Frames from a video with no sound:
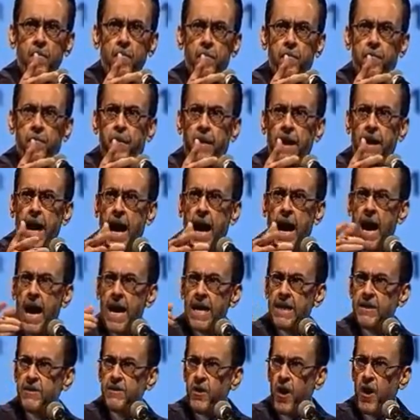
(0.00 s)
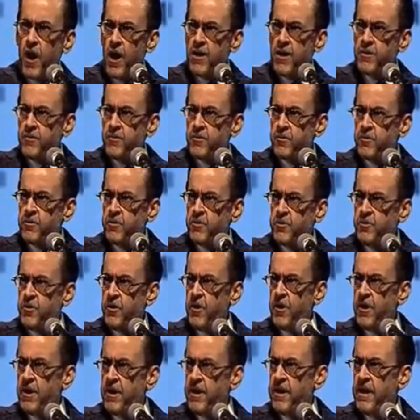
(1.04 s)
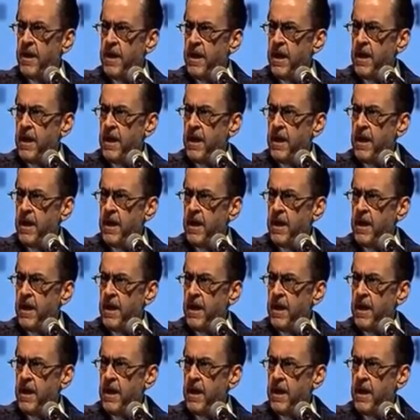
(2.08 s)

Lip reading: But I understood